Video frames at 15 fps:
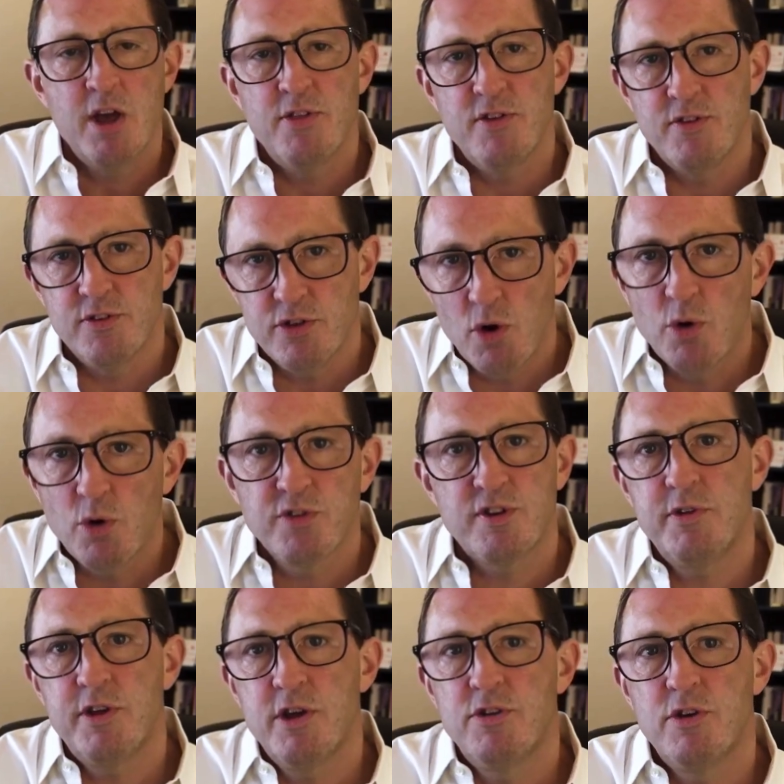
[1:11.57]
This is not
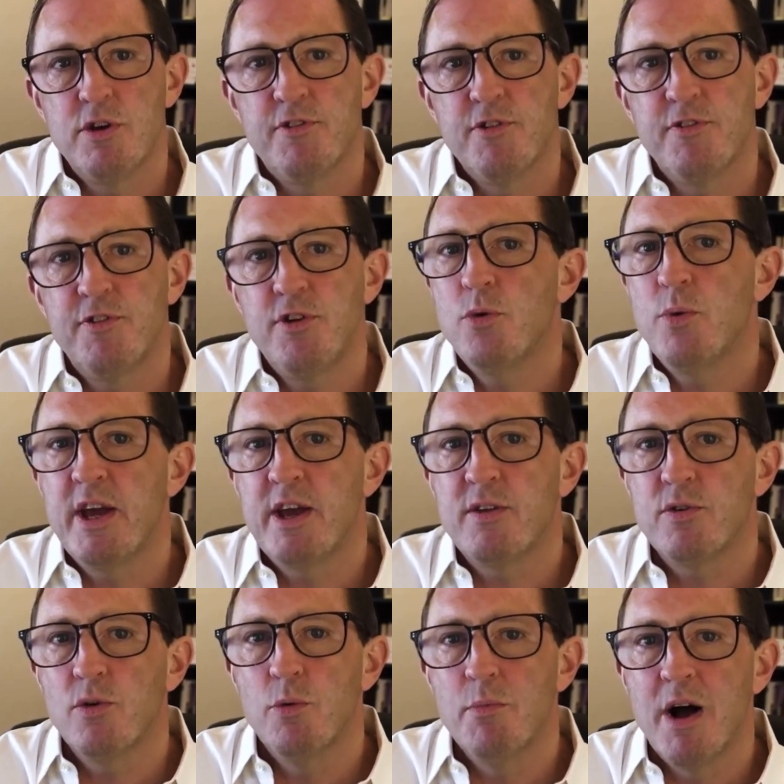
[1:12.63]
something you do for a few
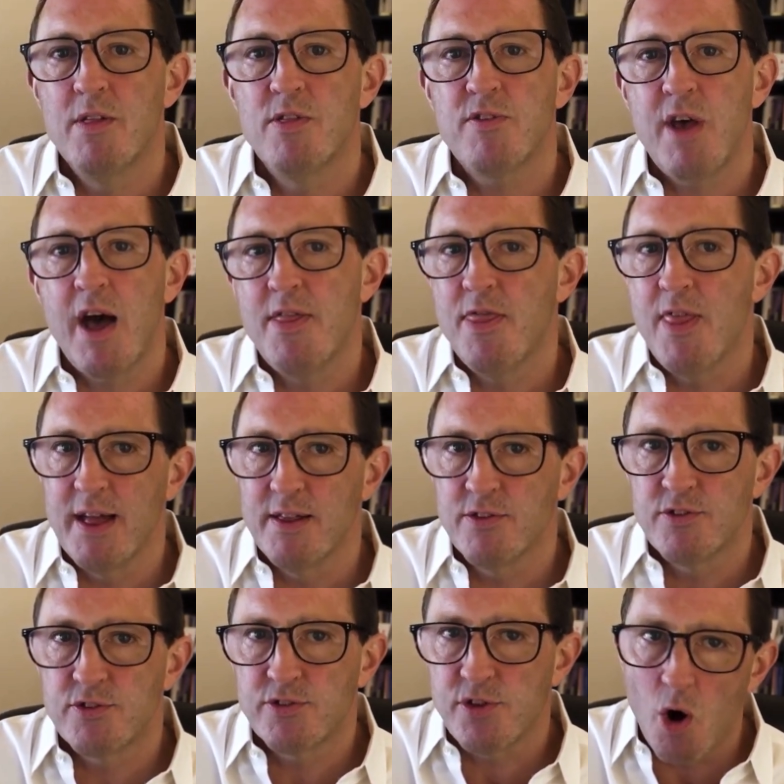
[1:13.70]
weeks or months and then
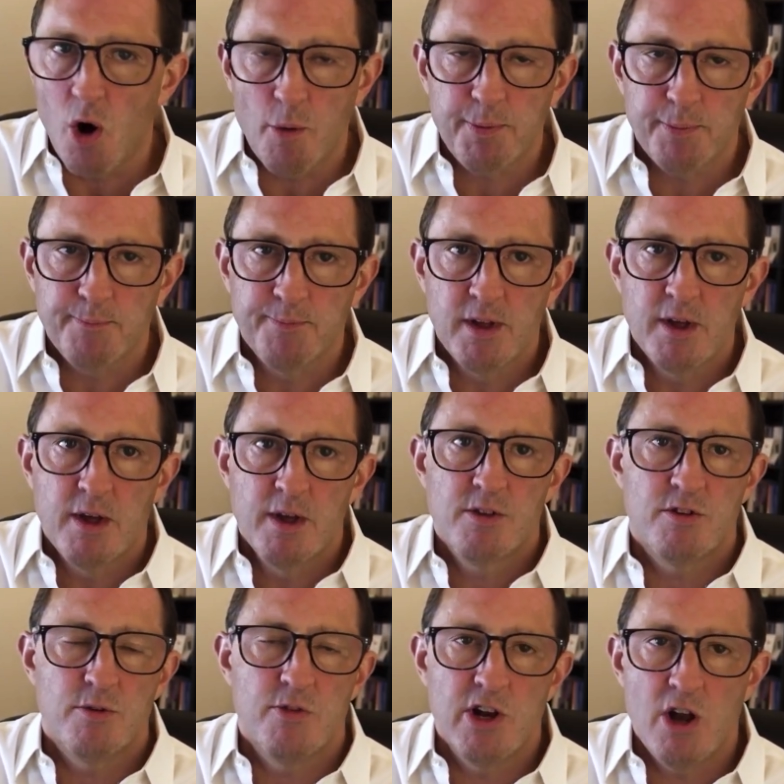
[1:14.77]
stop.
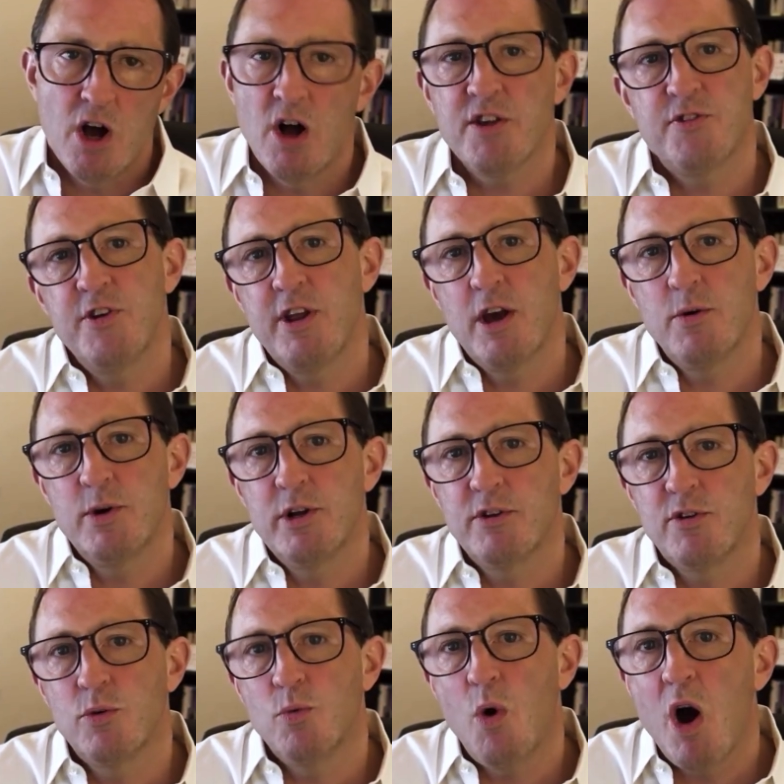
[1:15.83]
So in the last video, we
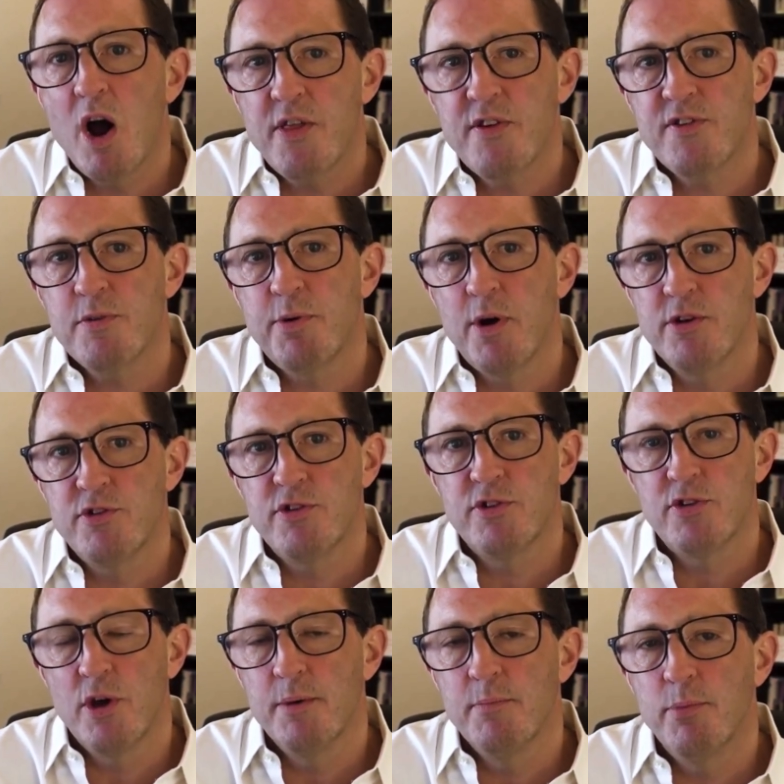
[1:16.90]
looked at why this approach is
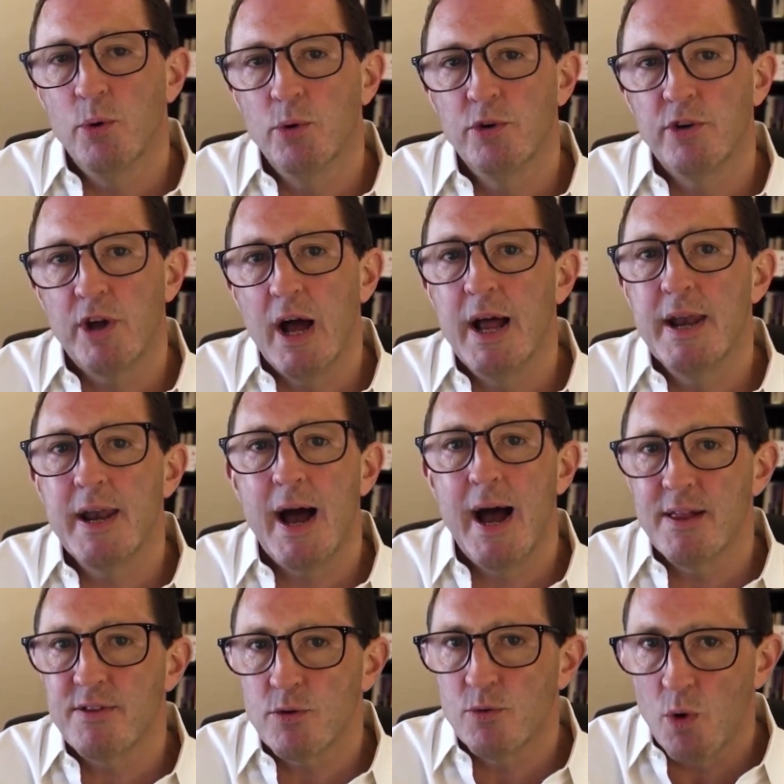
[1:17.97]
so important and
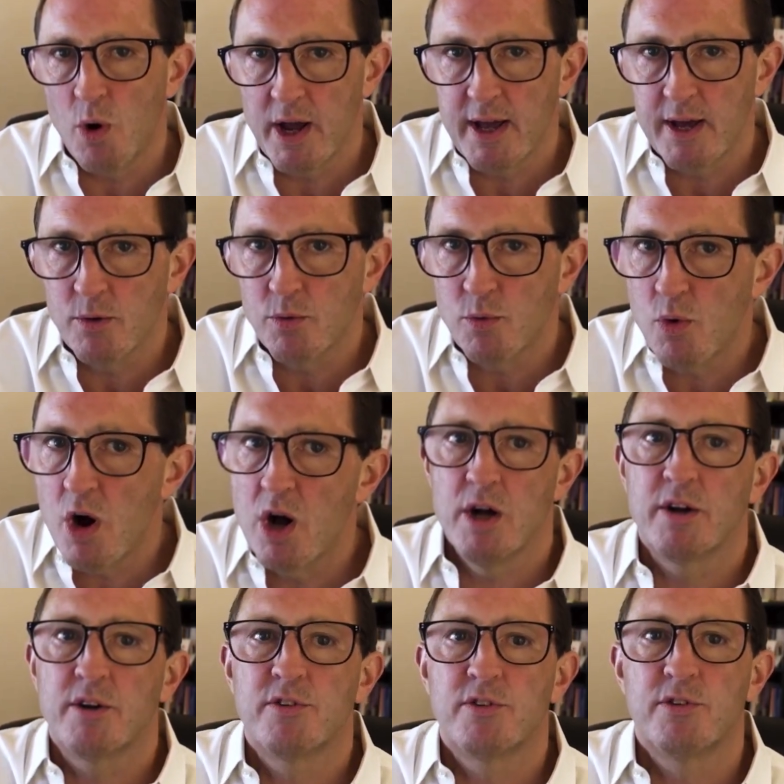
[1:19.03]
at why it
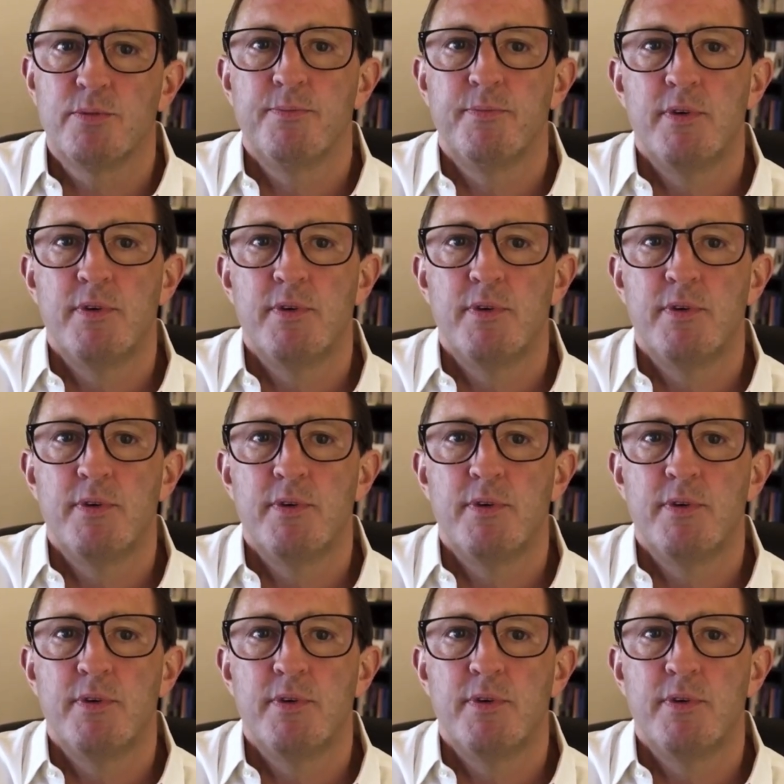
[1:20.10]
works.